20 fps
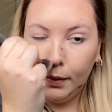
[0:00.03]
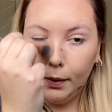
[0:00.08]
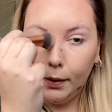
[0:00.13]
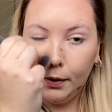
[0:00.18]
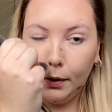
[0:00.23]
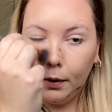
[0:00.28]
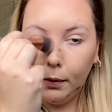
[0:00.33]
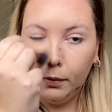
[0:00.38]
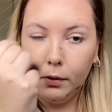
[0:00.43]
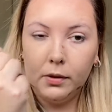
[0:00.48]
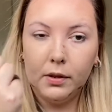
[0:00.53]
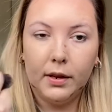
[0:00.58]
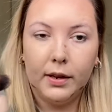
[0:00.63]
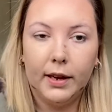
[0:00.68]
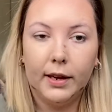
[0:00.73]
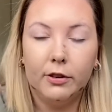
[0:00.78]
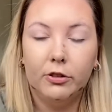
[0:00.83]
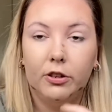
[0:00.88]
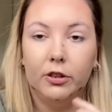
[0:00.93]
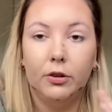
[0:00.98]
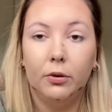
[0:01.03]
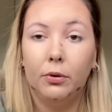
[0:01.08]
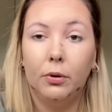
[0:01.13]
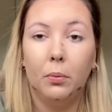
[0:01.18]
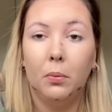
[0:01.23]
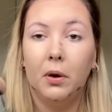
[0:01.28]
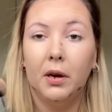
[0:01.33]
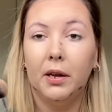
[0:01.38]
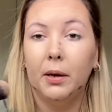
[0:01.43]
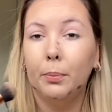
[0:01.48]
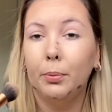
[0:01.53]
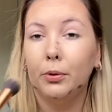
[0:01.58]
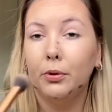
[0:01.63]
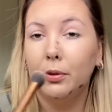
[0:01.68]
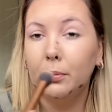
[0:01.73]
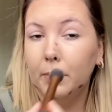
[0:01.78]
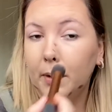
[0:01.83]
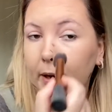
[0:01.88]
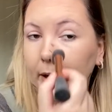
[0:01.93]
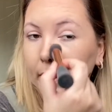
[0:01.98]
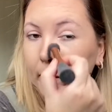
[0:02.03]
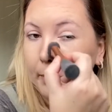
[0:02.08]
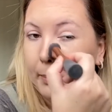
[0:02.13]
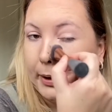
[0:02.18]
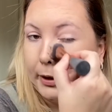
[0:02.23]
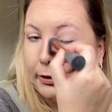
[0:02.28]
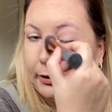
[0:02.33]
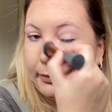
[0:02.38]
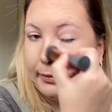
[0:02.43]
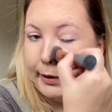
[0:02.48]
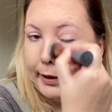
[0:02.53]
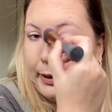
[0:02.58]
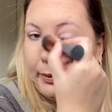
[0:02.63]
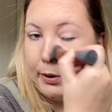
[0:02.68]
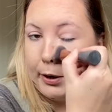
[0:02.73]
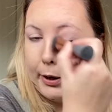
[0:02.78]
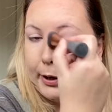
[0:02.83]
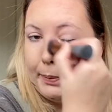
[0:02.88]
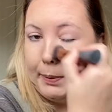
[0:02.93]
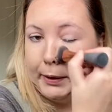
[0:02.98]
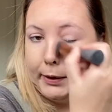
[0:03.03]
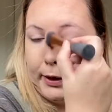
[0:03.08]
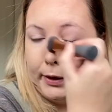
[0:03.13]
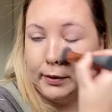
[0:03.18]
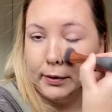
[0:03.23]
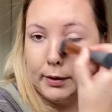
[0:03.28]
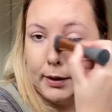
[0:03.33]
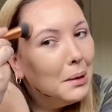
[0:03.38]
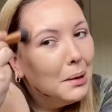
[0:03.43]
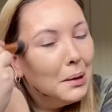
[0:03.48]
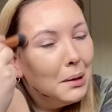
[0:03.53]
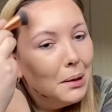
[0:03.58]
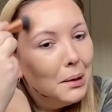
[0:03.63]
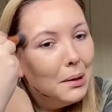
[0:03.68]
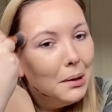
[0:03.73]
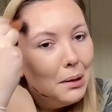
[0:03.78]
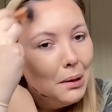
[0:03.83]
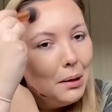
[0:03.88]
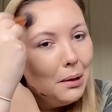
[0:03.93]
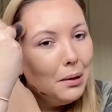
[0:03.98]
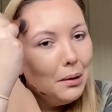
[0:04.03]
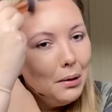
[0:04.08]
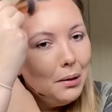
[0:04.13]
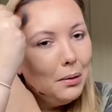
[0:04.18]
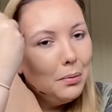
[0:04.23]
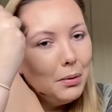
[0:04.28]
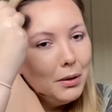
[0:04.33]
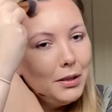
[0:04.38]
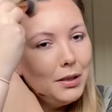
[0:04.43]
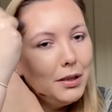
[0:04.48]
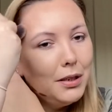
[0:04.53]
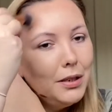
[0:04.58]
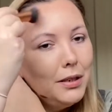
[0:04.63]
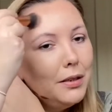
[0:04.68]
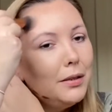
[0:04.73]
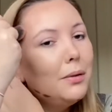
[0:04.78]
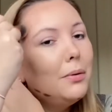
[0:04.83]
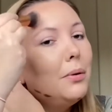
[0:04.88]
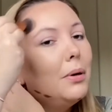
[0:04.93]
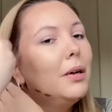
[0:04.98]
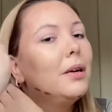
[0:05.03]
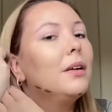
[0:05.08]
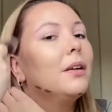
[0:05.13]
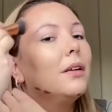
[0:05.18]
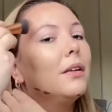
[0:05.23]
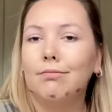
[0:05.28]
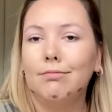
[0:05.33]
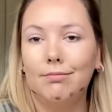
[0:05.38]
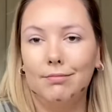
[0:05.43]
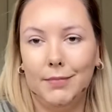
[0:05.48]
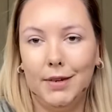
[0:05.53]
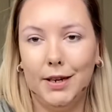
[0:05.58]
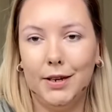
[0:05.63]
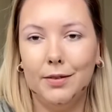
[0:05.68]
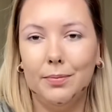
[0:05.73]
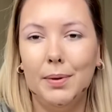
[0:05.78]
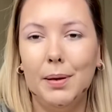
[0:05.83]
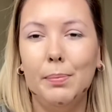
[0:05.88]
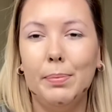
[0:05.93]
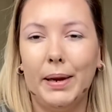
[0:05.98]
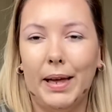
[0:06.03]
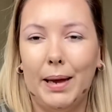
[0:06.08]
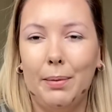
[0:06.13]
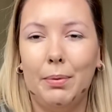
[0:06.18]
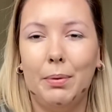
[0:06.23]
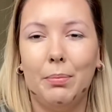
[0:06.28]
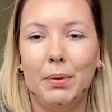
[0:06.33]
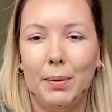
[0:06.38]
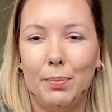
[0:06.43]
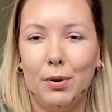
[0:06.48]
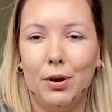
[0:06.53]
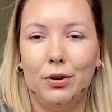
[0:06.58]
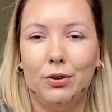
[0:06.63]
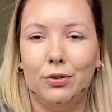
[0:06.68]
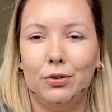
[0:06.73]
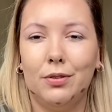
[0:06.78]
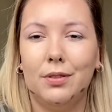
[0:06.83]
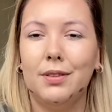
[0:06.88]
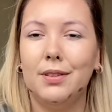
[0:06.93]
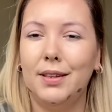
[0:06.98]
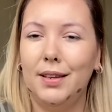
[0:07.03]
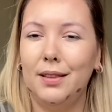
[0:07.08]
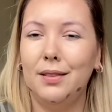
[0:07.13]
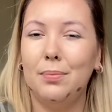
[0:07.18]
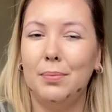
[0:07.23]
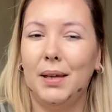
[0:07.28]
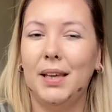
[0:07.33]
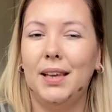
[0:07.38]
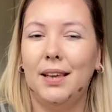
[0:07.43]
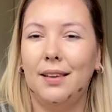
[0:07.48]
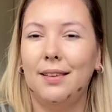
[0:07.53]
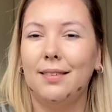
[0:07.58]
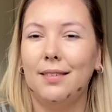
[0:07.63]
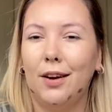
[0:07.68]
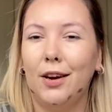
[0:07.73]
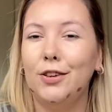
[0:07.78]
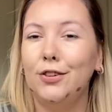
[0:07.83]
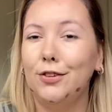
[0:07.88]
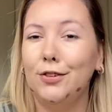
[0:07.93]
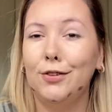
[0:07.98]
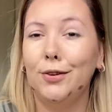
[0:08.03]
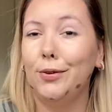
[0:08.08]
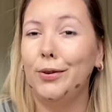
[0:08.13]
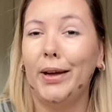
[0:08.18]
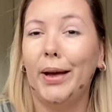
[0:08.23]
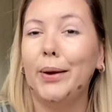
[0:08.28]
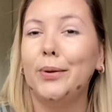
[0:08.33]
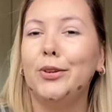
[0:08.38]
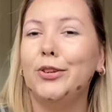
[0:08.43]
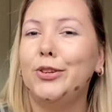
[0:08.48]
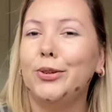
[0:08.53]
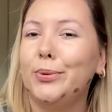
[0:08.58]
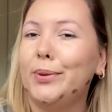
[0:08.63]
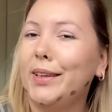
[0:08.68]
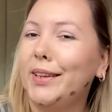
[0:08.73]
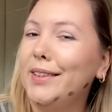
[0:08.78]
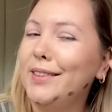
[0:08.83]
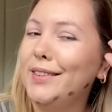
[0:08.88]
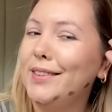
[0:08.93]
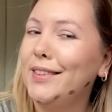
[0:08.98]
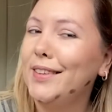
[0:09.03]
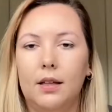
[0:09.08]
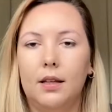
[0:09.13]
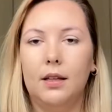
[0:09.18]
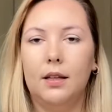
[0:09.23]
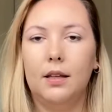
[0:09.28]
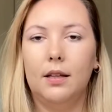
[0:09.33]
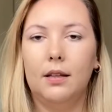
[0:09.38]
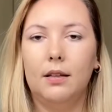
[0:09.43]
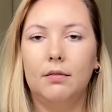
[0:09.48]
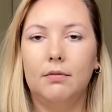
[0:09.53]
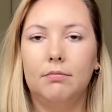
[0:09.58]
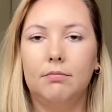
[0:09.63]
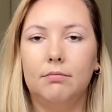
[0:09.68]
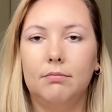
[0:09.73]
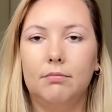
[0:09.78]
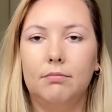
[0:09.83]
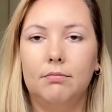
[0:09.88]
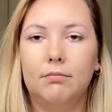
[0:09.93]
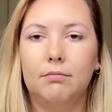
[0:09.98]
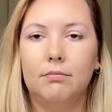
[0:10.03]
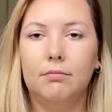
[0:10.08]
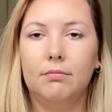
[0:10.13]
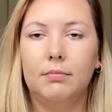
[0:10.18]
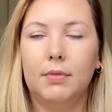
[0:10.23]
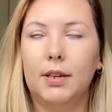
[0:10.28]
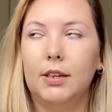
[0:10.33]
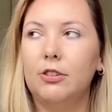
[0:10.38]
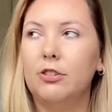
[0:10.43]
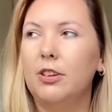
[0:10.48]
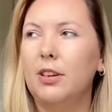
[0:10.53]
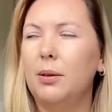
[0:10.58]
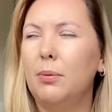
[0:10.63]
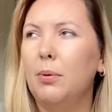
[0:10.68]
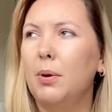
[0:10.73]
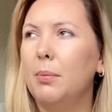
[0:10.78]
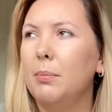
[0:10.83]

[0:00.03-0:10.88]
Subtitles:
nose. I actually don't know why I put them there. I'm actually really worried about this. Oh, what did I do? Here's me blaming my products. It's me. I just don't know how to do this. Actually, what am